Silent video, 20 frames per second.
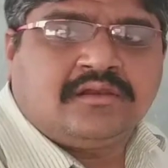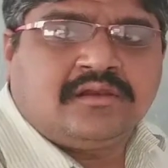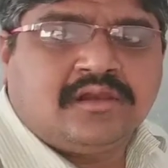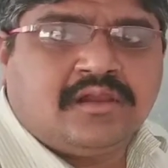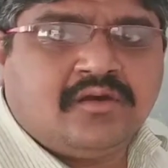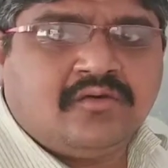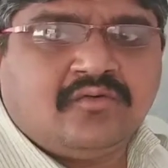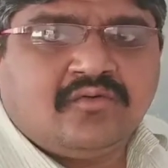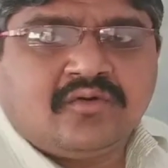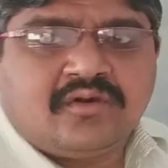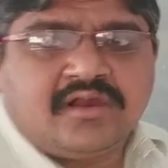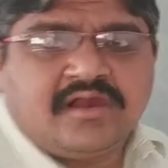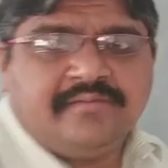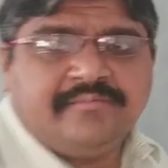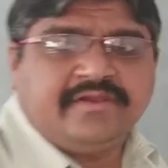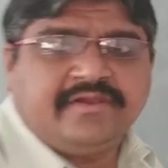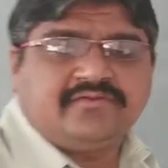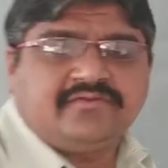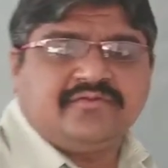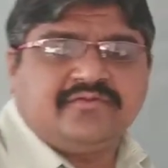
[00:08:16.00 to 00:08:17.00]
Now
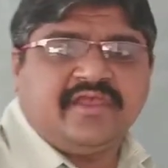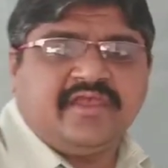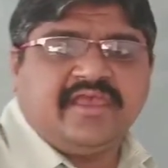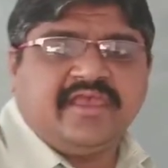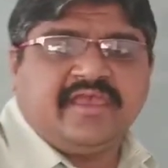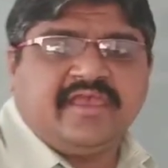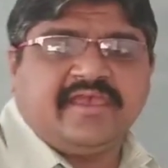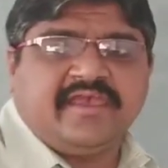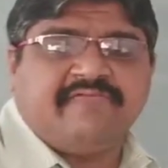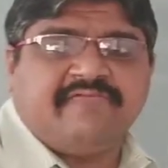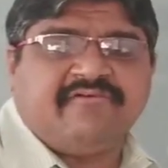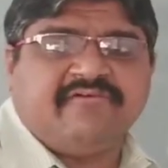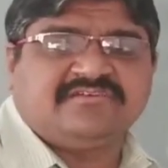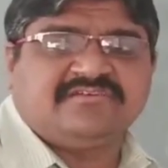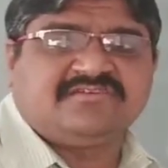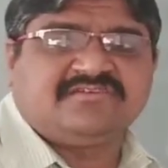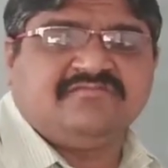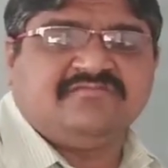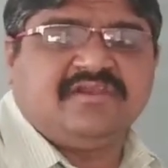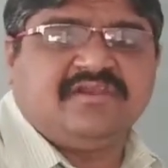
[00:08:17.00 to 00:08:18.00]
coming to the
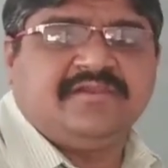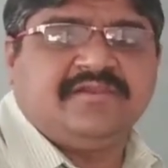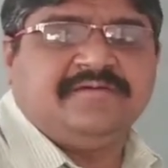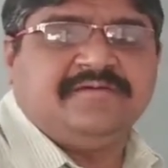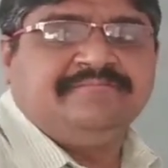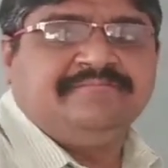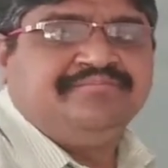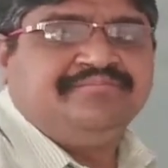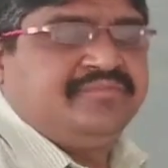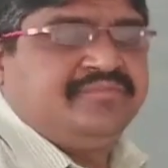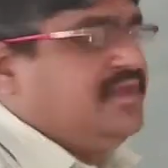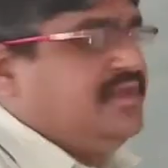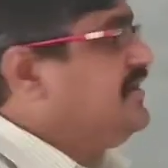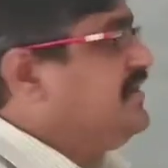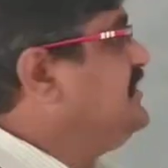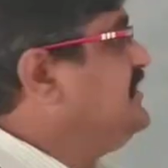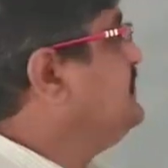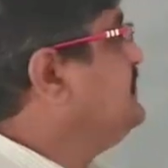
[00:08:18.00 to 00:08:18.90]
first one, that is